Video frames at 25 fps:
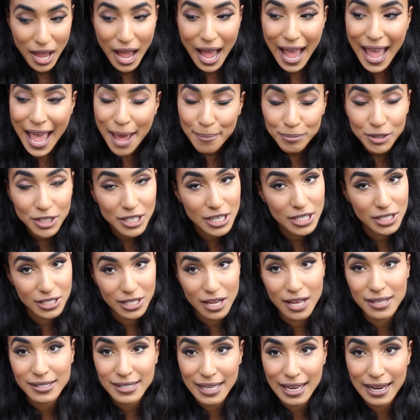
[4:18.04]
am going to
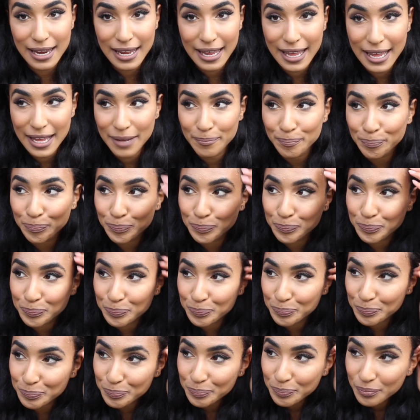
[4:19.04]
start selling it.
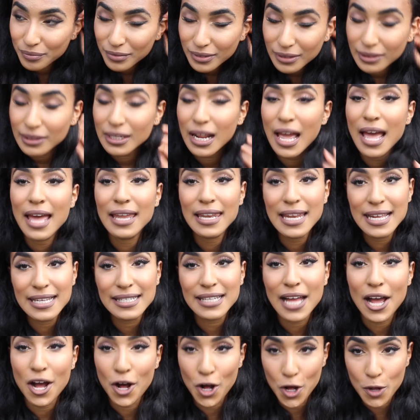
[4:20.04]
At
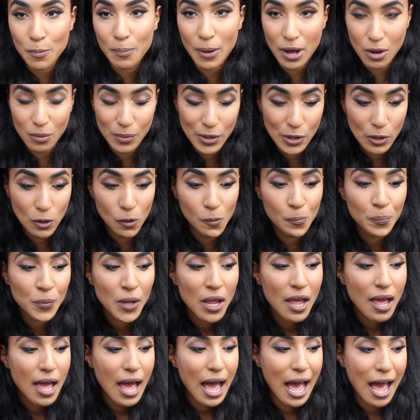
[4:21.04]
least I hope I will.
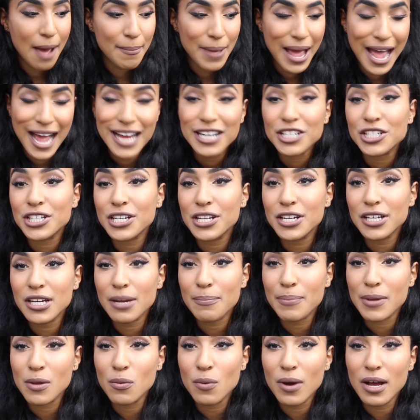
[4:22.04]
I'm actually going
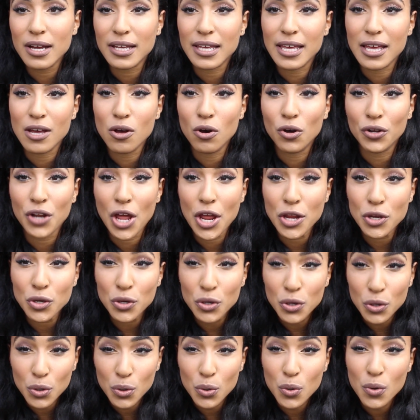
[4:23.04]
to be working on a
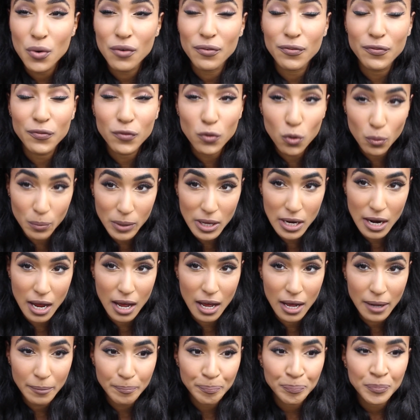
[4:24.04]
new
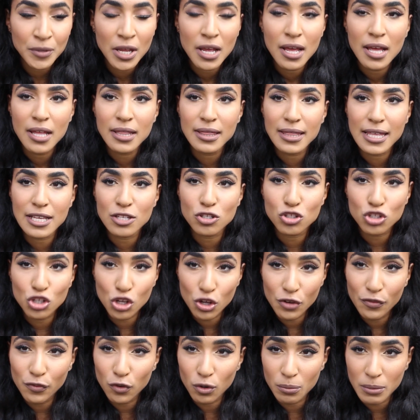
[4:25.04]
formula. There's
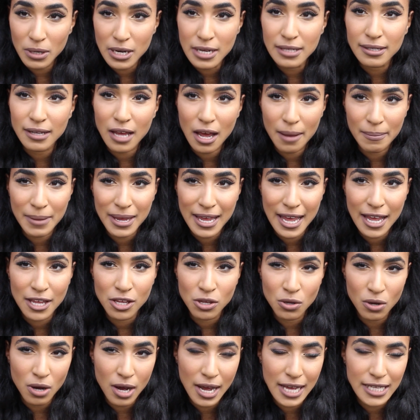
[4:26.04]
2 formulas coming
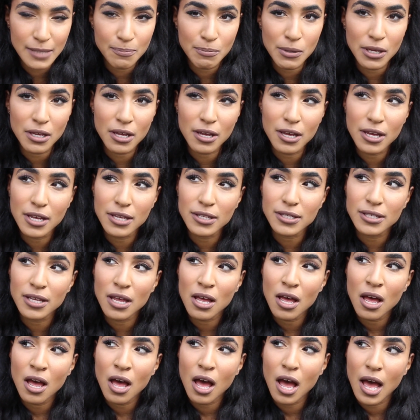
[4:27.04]
at you guys, because
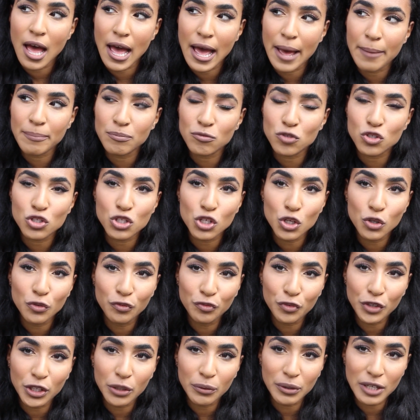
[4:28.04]
2
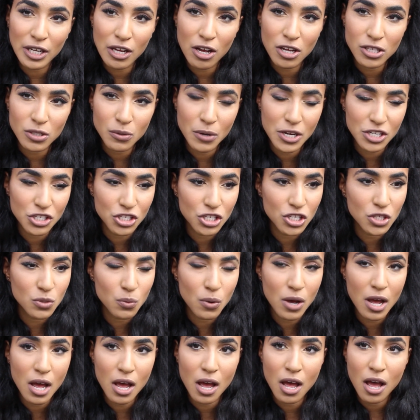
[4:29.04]
frequently asked questions
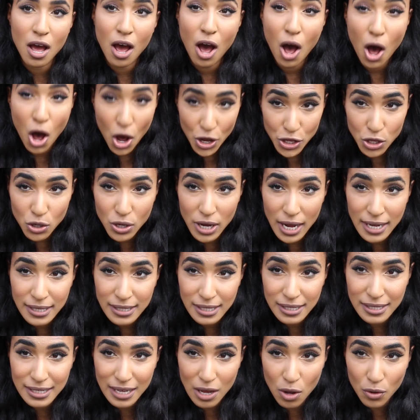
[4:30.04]
were, are you going
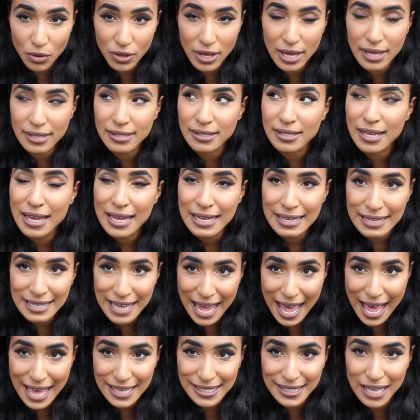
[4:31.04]
to sell this?
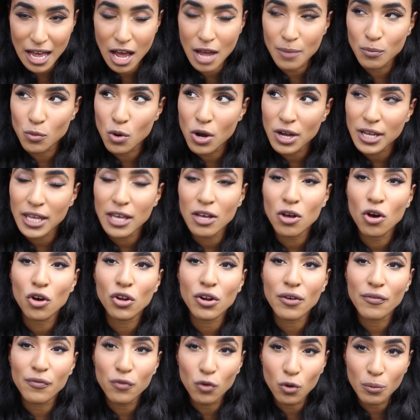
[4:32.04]
Yes, I'm working
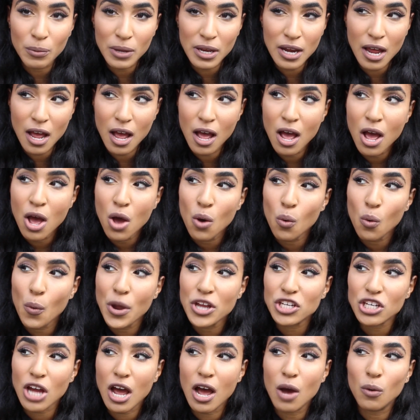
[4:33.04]
on a formula
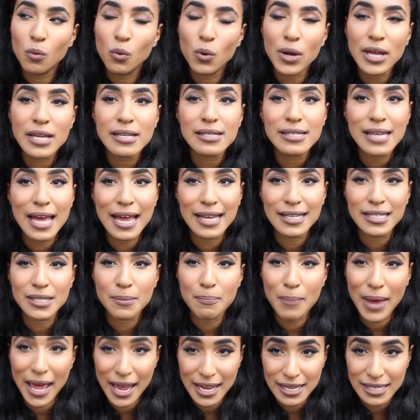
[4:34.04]
which I will intend
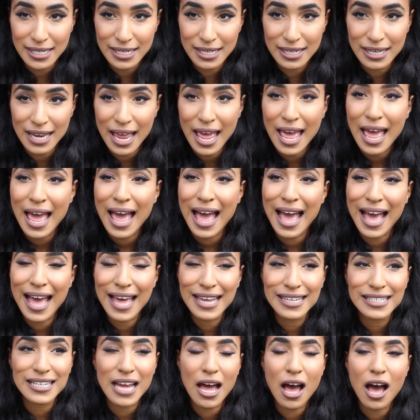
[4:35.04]
to patent and